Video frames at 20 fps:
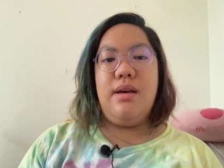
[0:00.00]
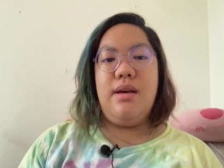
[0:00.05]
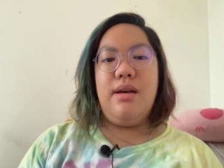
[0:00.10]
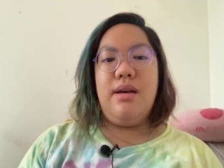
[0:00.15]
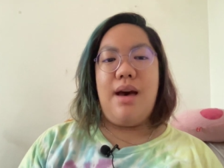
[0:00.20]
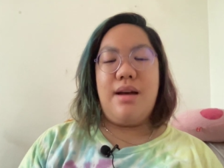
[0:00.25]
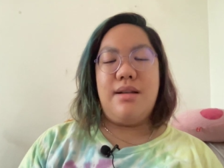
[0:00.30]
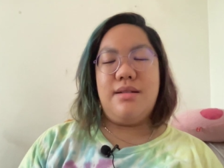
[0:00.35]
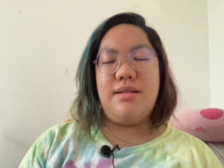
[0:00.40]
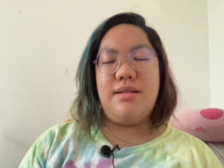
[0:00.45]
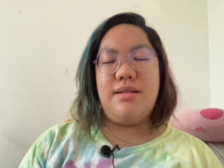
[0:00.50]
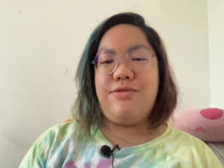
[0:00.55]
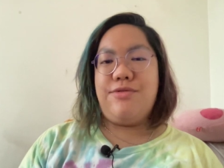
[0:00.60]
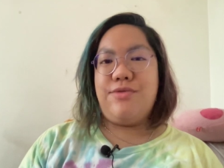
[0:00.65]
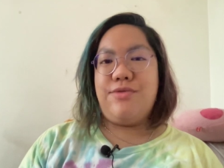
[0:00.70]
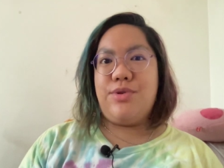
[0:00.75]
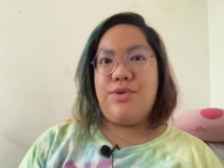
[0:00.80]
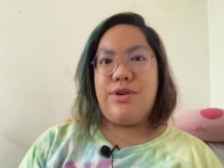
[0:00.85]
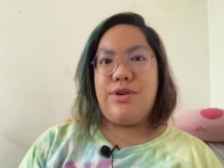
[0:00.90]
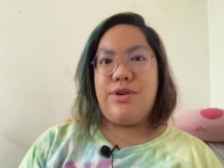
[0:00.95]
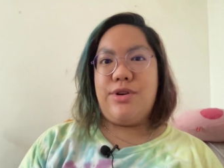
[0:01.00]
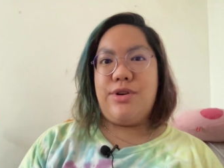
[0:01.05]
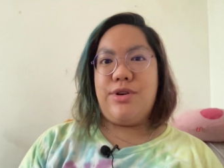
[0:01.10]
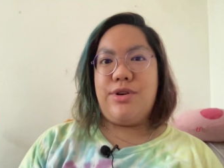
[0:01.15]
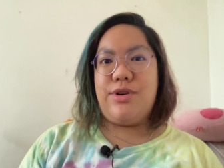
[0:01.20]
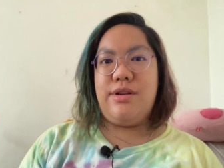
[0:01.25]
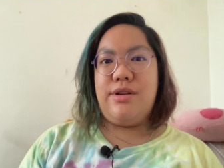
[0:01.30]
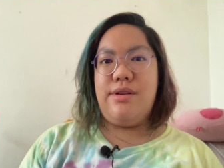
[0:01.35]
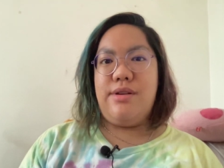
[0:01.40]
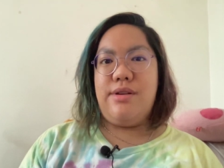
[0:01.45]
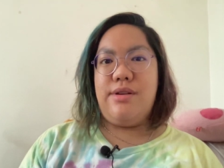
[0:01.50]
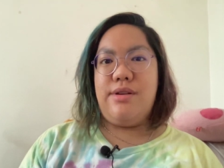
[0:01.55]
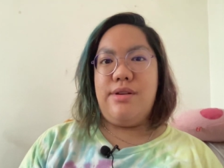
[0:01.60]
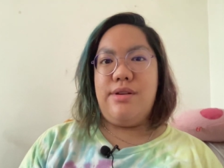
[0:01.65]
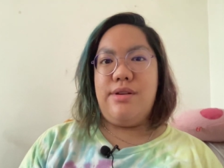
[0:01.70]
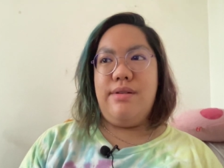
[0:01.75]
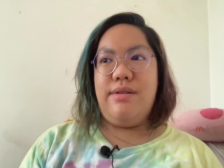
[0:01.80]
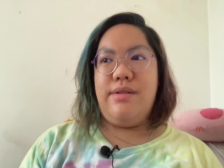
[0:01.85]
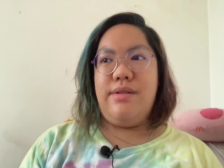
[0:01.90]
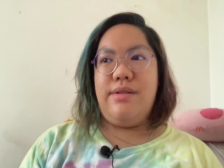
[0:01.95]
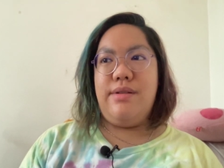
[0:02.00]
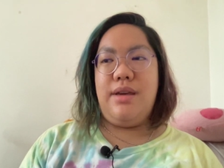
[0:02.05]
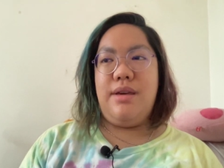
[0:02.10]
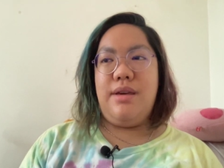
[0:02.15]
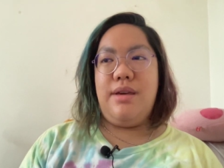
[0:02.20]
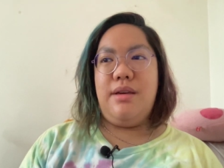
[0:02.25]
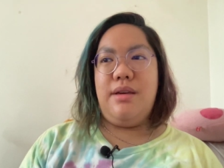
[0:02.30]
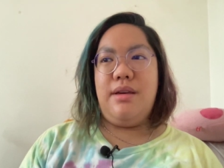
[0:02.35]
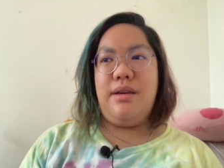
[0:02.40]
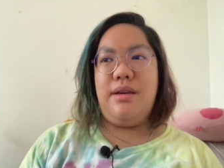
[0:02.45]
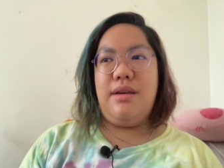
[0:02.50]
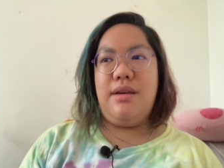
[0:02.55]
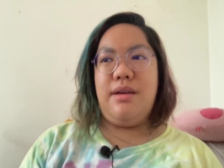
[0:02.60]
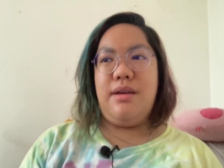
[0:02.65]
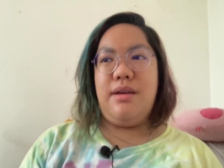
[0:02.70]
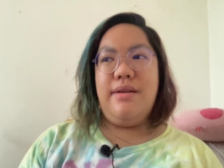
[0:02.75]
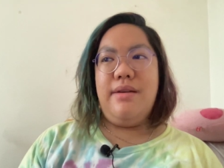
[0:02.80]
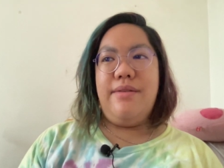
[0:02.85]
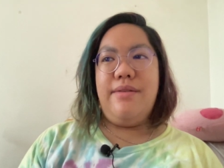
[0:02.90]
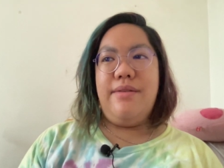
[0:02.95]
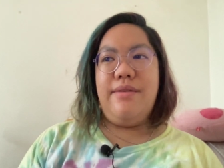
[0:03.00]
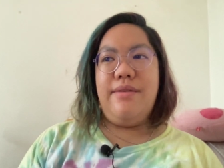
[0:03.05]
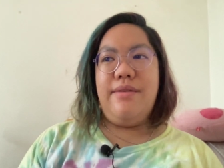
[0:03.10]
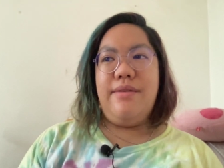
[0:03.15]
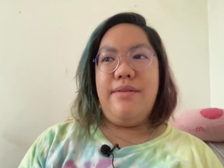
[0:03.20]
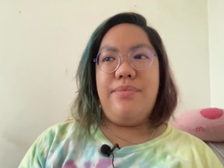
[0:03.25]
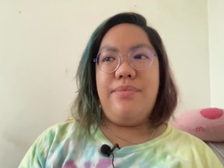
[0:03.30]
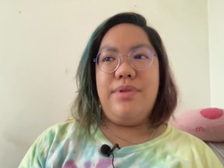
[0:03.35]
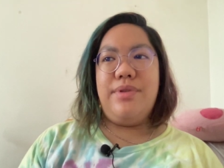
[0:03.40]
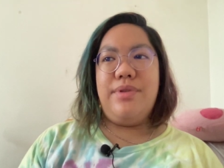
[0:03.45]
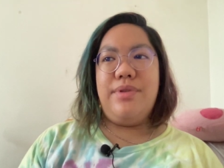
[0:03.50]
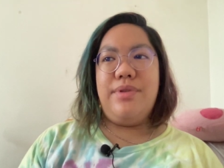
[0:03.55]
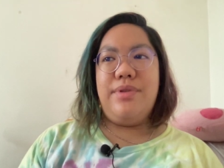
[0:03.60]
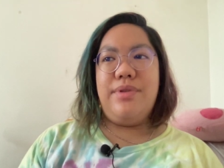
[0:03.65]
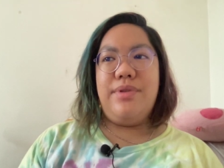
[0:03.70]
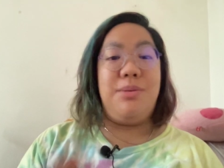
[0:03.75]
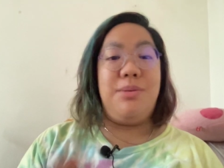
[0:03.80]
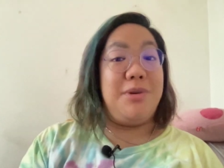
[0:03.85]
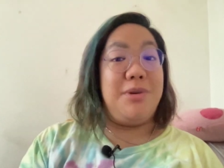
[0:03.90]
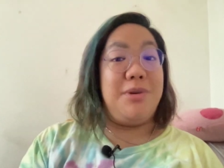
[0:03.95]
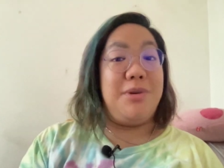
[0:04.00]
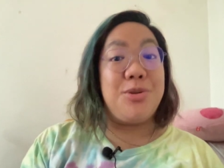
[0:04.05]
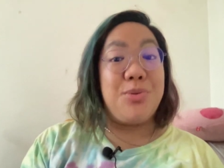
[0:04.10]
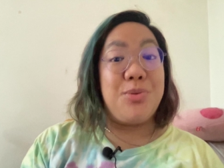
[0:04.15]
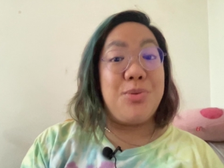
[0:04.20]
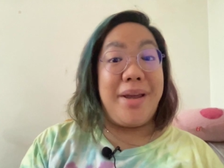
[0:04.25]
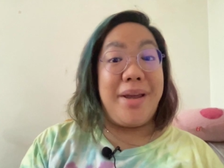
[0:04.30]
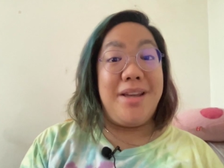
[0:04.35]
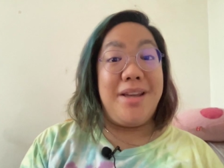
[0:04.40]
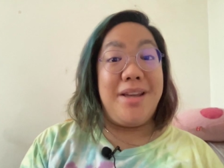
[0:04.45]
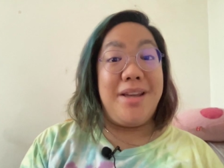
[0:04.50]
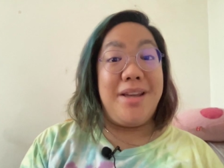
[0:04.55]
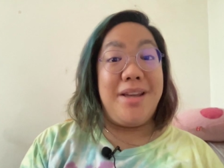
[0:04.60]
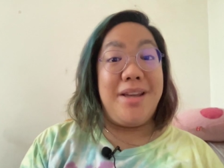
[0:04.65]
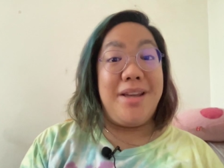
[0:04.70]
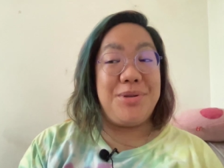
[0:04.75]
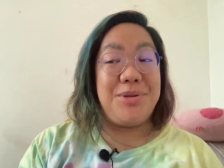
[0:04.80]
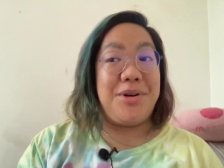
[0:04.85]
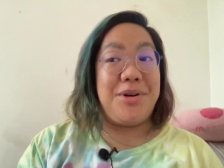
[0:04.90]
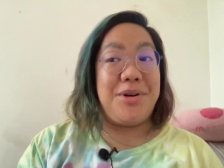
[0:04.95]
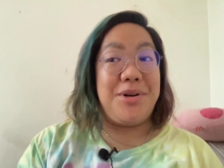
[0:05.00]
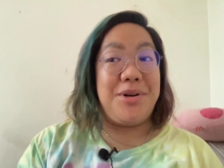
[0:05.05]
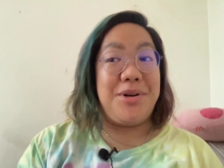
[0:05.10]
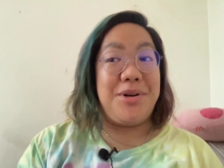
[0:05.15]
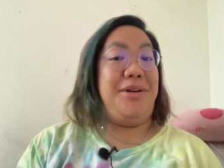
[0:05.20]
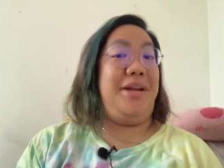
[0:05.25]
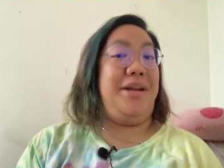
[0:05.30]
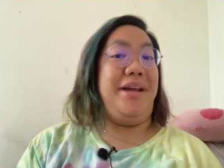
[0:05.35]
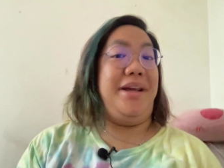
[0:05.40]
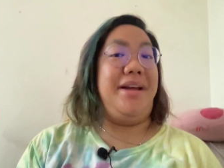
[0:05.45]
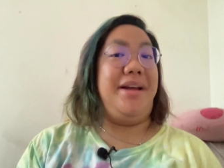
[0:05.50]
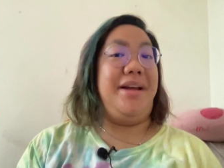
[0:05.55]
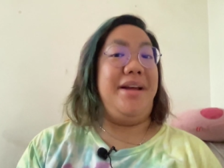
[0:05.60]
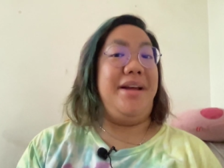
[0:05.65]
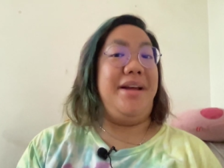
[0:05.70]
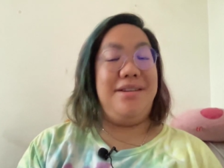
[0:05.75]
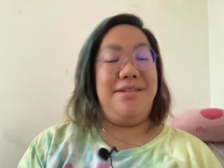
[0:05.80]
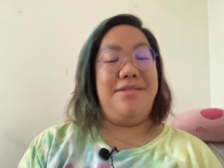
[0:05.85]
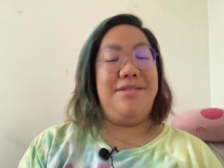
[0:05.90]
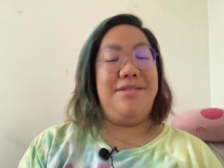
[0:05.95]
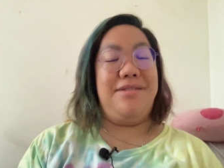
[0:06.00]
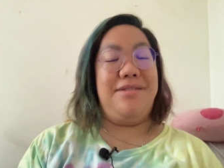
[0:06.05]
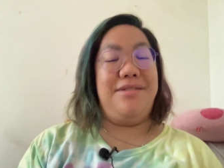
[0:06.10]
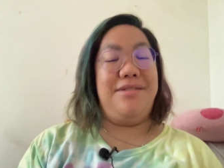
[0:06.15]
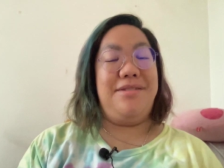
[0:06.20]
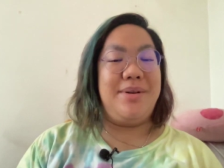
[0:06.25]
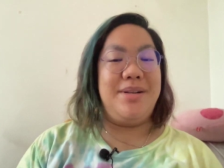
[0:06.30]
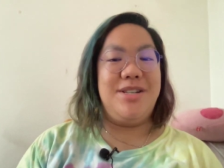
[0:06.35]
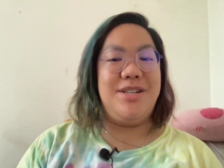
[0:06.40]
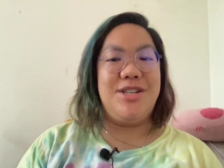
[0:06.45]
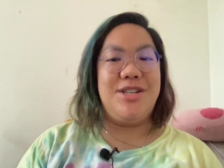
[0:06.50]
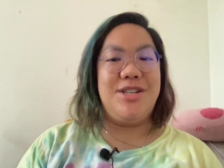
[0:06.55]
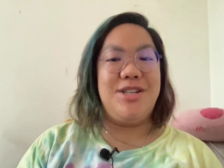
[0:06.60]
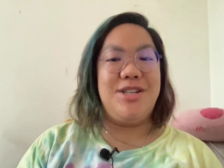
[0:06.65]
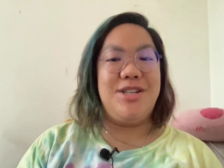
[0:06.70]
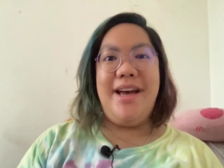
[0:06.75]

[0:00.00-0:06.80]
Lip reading: That's for the cheapest way to start learning another language.